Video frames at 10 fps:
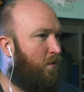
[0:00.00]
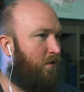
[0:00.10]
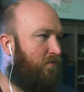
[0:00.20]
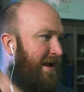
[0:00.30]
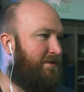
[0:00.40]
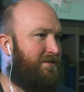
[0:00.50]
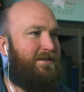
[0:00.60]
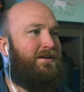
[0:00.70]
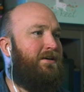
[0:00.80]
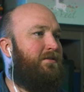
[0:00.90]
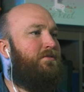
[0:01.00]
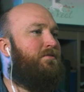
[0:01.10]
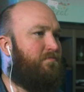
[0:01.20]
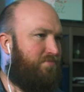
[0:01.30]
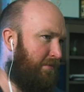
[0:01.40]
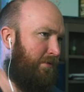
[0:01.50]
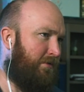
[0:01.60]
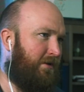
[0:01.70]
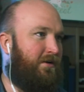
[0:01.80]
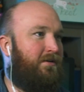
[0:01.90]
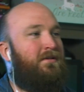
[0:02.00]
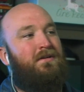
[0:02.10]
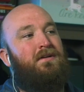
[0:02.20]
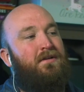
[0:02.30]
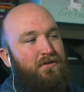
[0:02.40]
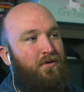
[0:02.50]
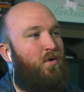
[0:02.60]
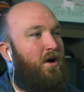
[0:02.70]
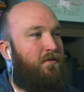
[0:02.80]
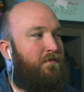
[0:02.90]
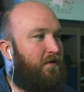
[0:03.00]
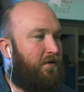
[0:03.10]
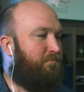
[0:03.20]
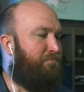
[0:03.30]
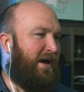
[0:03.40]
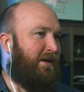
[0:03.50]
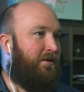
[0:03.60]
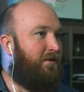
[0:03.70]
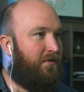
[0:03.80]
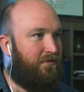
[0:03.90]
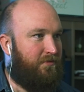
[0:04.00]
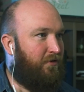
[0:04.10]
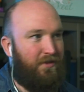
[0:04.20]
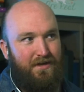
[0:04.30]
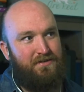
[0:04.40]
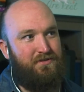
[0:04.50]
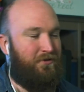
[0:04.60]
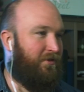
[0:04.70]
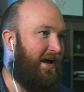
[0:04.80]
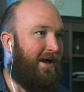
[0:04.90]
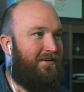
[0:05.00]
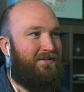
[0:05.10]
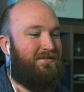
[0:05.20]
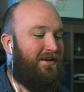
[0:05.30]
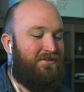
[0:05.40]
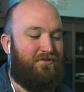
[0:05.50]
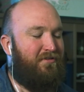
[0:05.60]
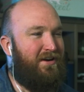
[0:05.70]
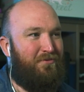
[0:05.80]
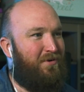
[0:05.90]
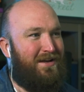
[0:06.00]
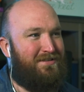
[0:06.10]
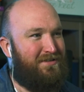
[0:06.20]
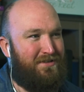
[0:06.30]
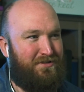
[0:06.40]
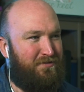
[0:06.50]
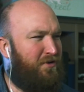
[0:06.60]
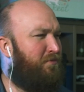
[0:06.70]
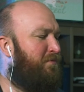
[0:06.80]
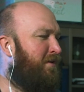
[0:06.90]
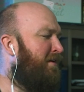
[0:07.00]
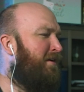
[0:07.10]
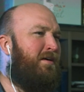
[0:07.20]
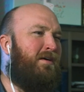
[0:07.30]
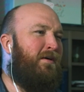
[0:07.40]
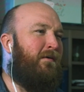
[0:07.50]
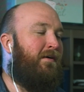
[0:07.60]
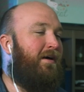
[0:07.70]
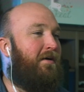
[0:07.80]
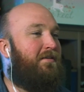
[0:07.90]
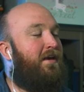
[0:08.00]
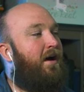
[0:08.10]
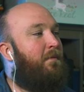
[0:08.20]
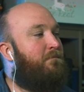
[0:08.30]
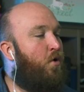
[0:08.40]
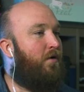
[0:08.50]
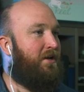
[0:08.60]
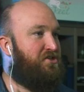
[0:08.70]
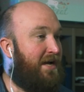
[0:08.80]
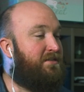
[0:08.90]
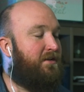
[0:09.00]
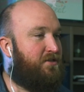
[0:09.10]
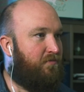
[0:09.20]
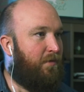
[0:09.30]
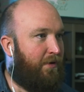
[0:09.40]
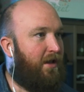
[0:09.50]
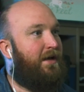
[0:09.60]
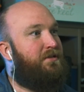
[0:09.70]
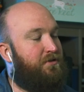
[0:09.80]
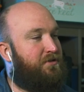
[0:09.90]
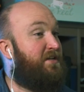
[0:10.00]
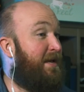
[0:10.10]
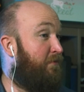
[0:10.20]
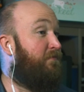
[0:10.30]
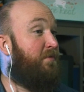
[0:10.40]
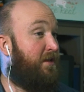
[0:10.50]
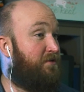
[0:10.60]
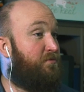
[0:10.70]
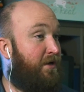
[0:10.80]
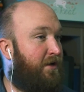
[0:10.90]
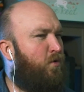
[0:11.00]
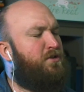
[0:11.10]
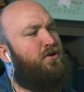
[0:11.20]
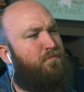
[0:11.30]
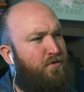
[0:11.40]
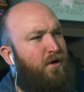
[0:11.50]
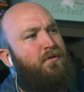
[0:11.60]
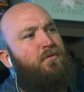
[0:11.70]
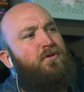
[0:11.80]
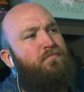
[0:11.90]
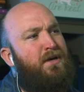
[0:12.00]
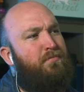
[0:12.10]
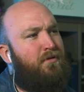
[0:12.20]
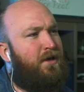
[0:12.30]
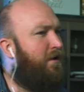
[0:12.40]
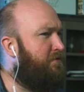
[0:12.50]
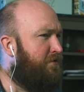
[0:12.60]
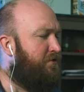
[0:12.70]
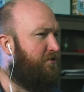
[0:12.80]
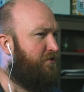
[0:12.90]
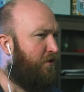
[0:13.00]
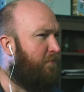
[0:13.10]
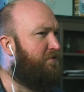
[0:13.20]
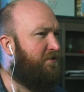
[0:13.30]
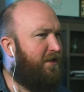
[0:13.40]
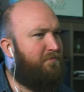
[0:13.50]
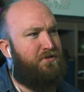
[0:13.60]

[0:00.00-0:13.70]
wore a red tie. You're blah blah blah. Mm. You work for a bank. You're this. You're that. And it's like it's a really weird system. Yeah, I'm more energetic to reply to your statement from last week. What's your problem with people going to the shops in their